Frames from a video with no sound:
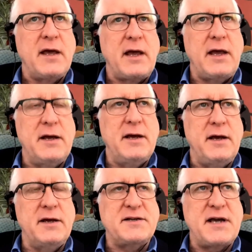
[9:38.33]

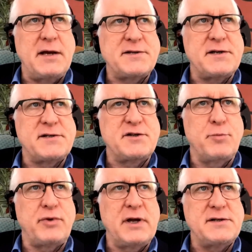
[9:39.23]
It, it takes us to
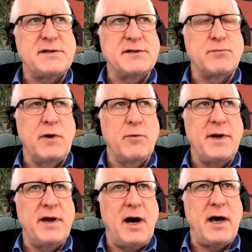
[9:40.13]
places we
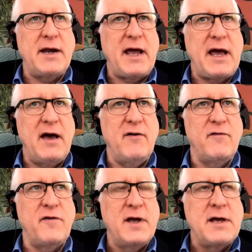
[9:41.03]
would not
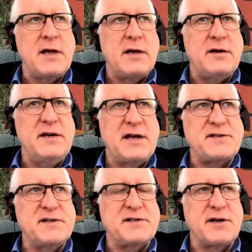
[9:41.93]
have
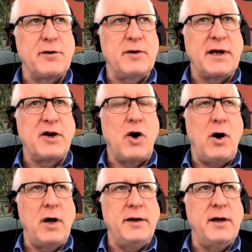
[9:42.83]
necessarily
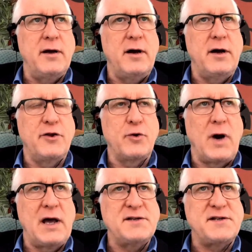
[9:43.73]
gone
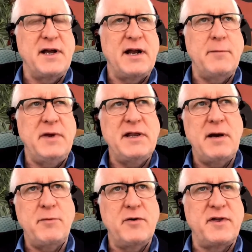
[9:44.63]
otherwise. And I mean
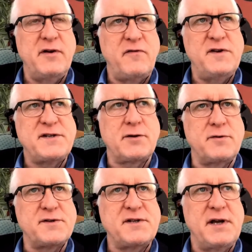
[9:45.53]
that both in a
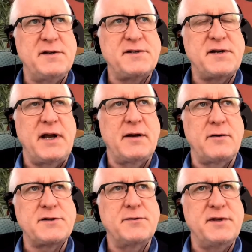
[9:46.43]
physical sense and
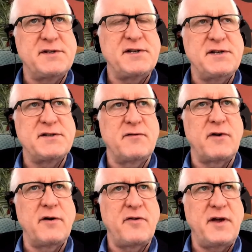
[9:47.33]
also in the sense of
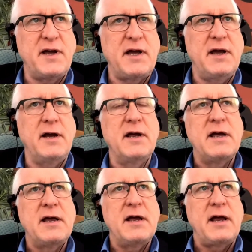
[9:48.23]
our thinking
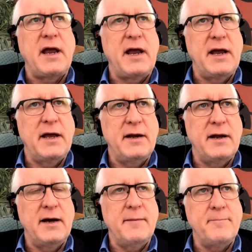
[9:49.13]
and
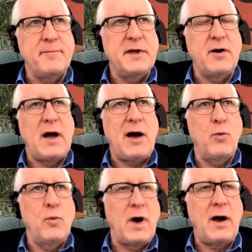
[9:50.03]
um, you know
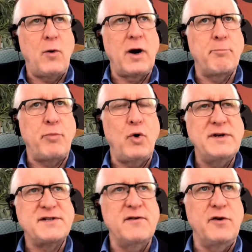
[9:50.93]
how how our
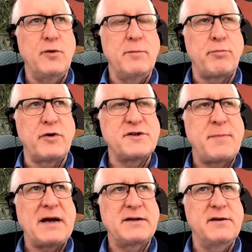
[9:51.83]
points of view and
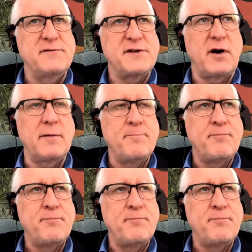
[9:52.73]
perspectives are.